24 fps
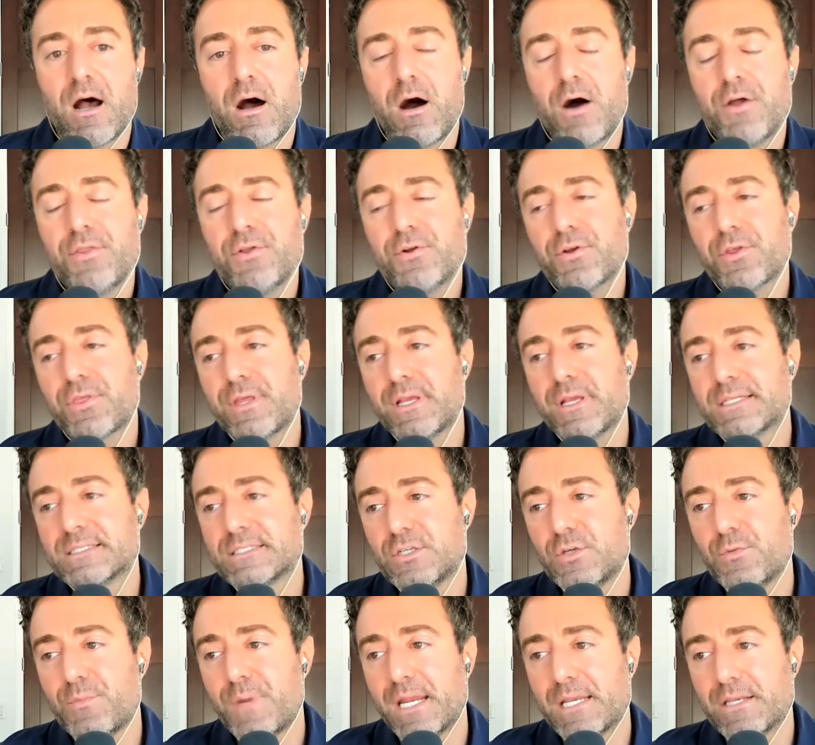Other things that
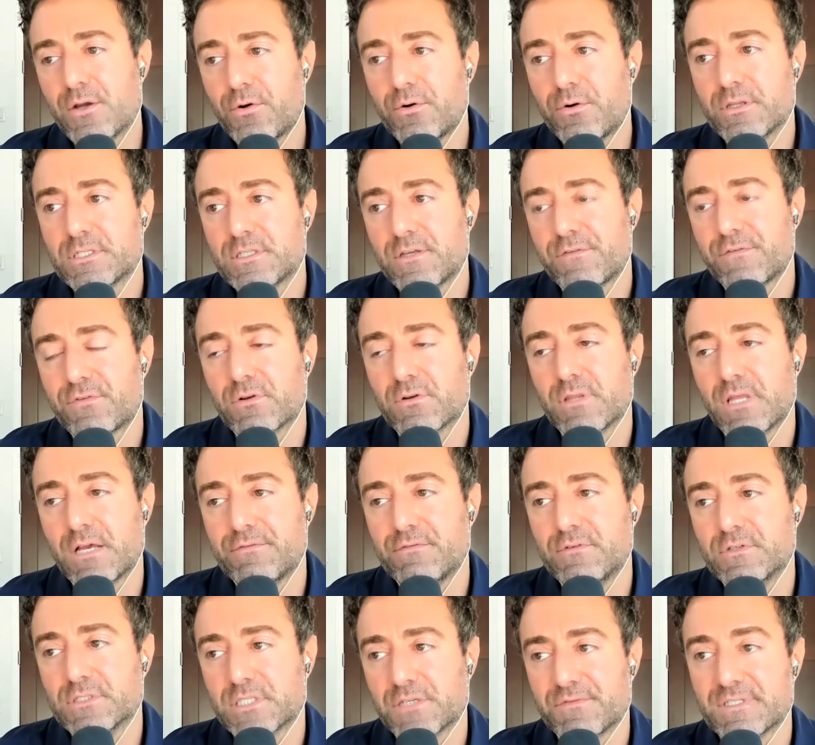you may notice if your
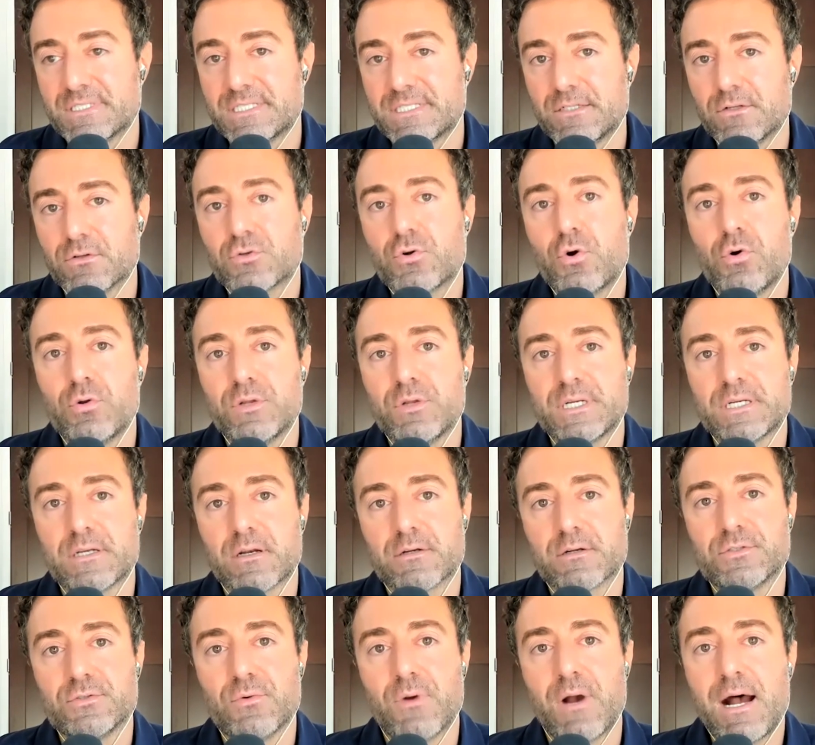levels of acetylcholine
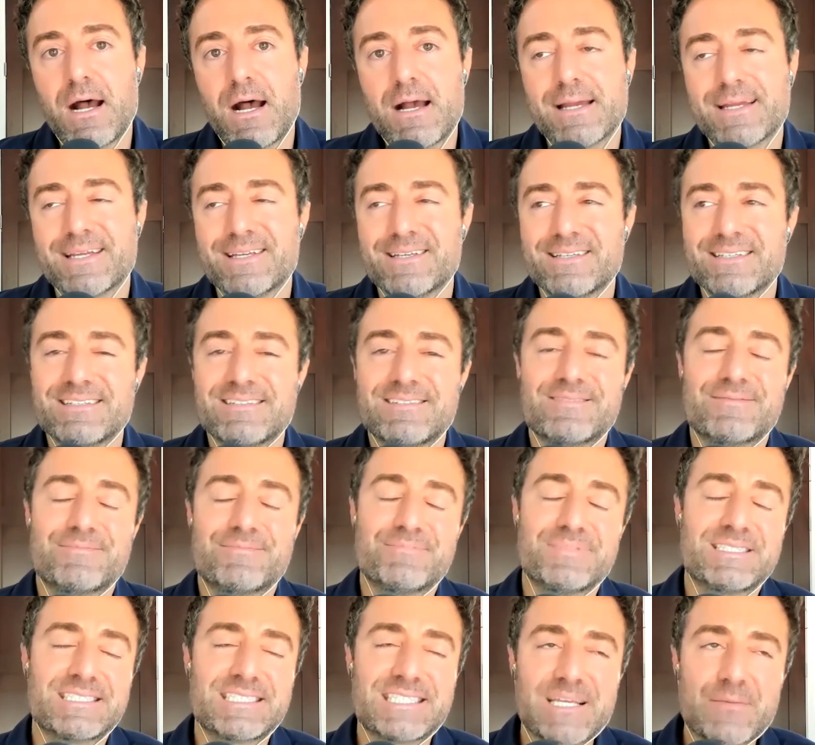are too high is
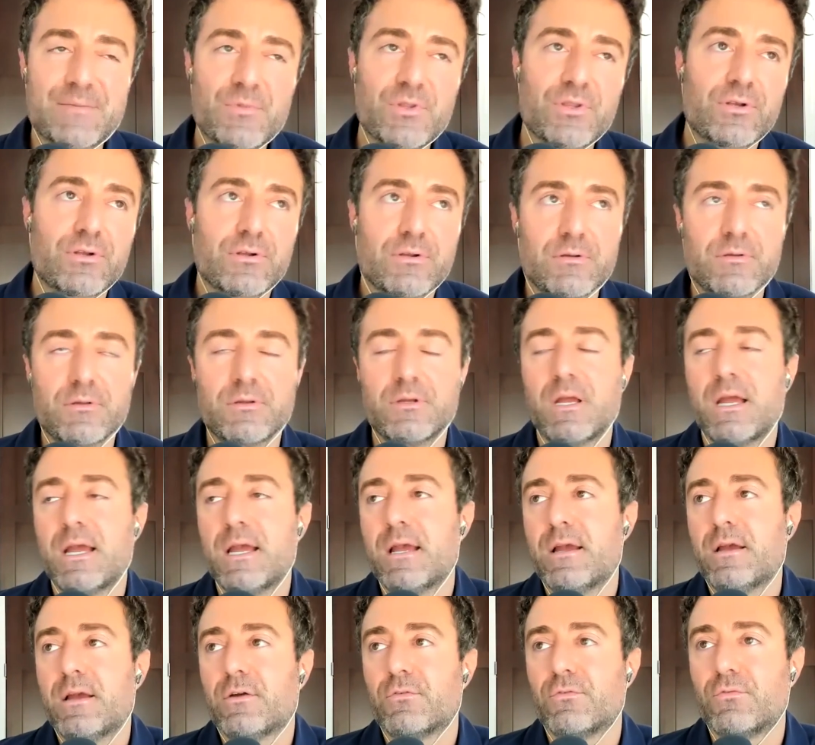similar,
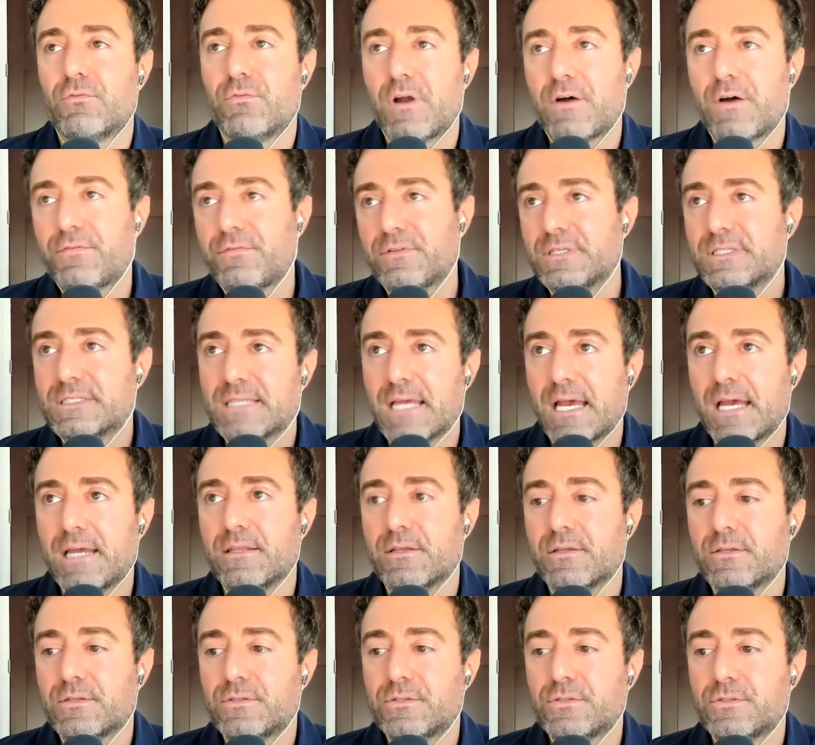roughly
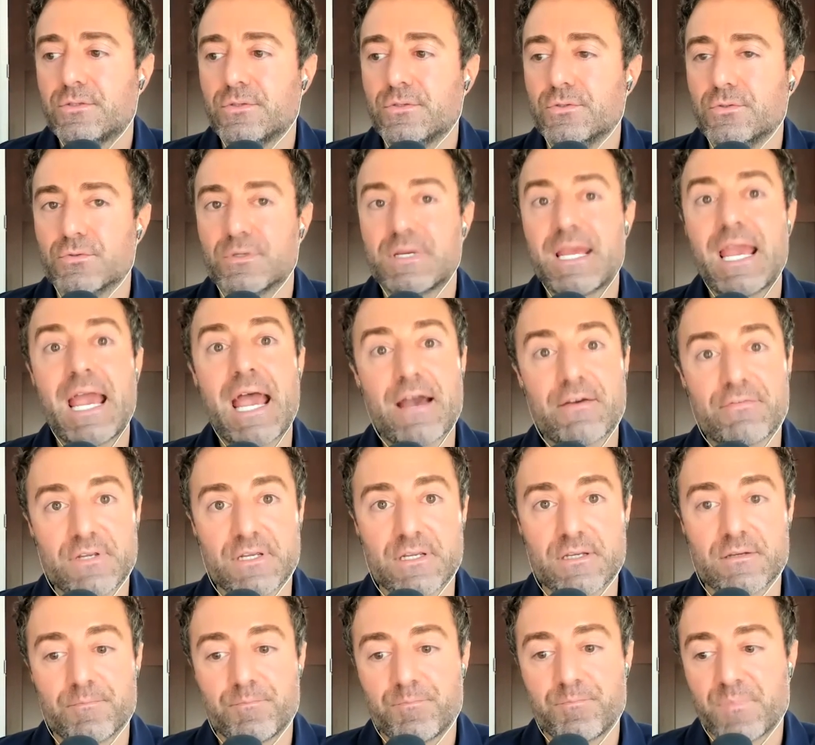said, to
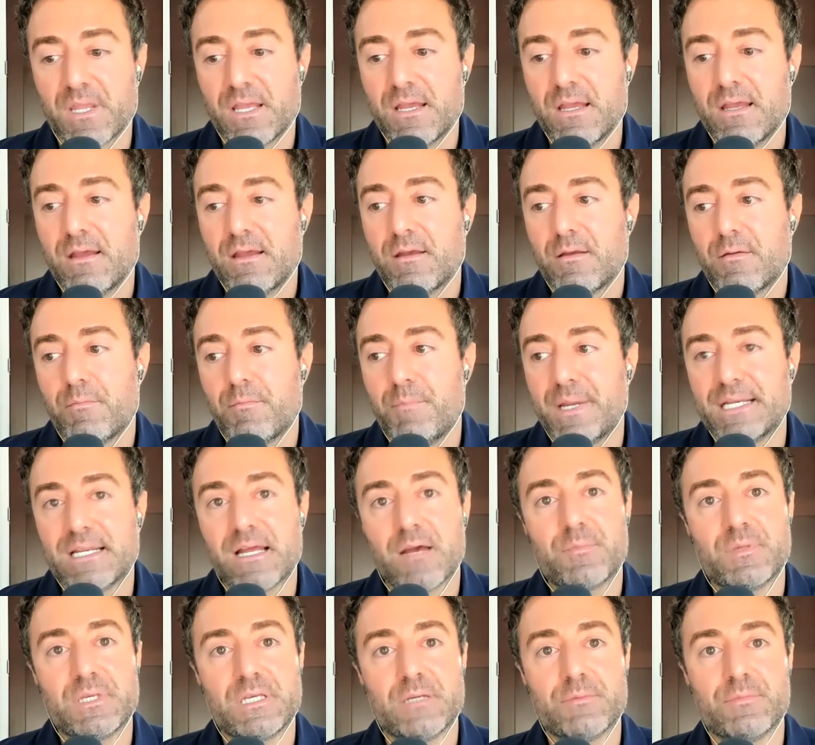caffeine. May
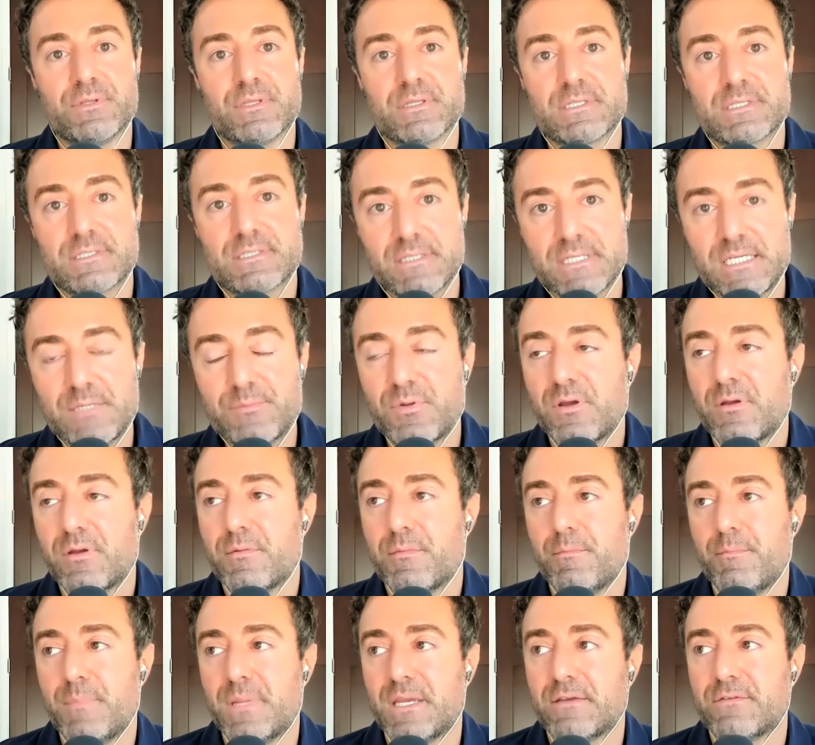not be able to sleep,
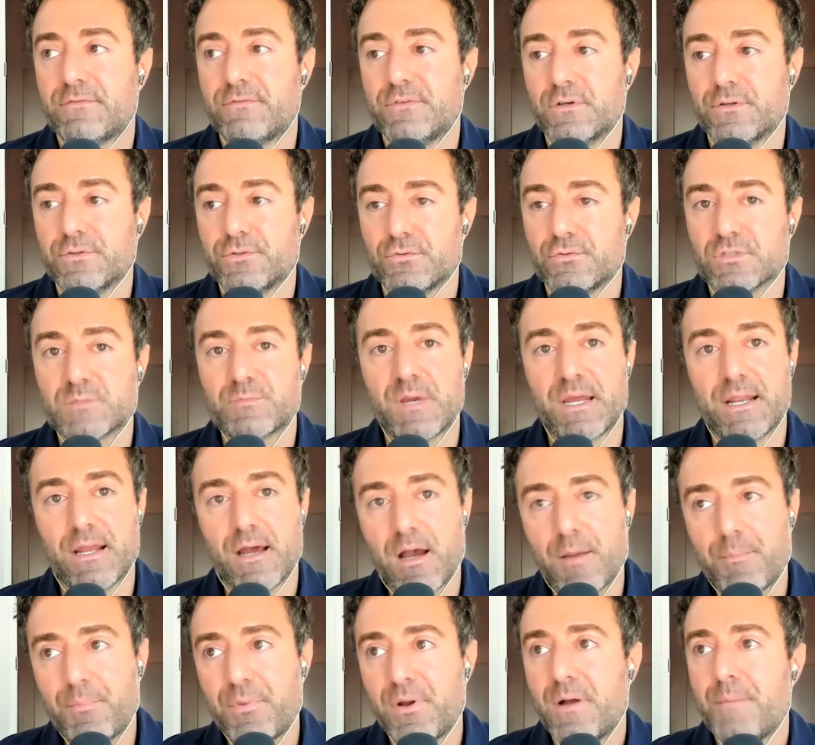may feel too sped
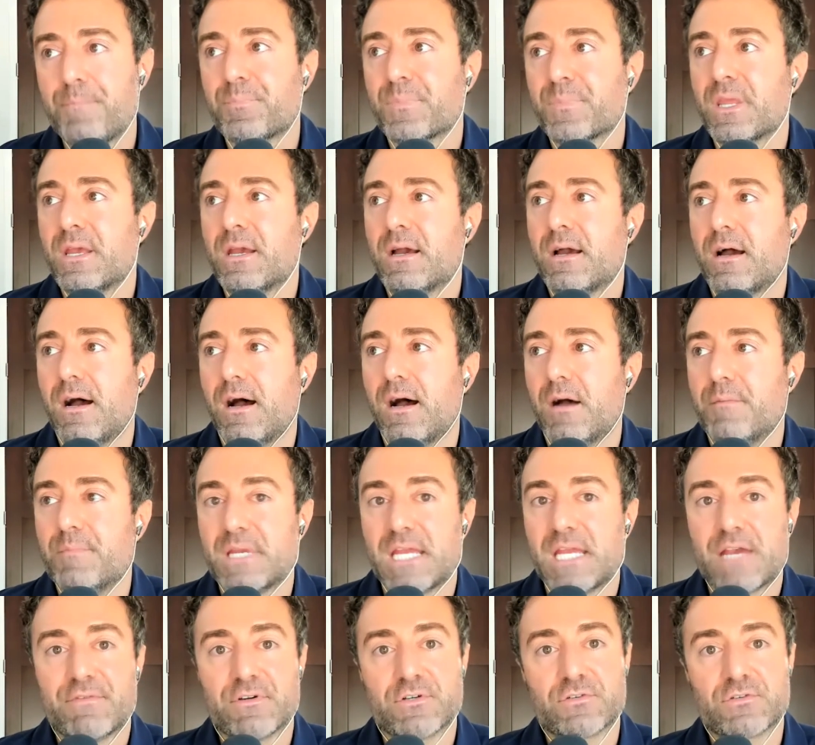up, uh, may
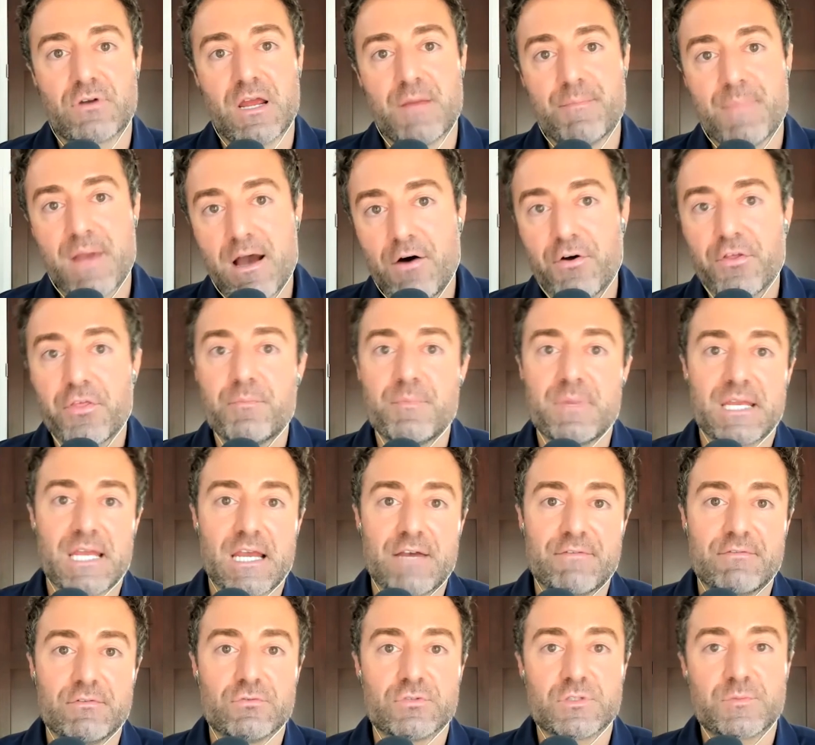have a dry mouth, may
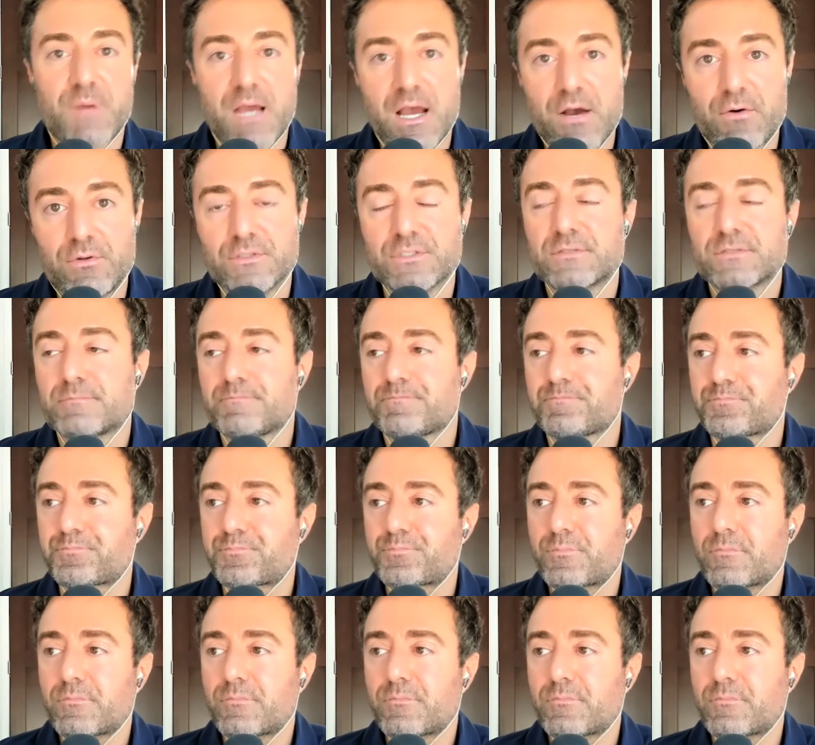have loose bowels.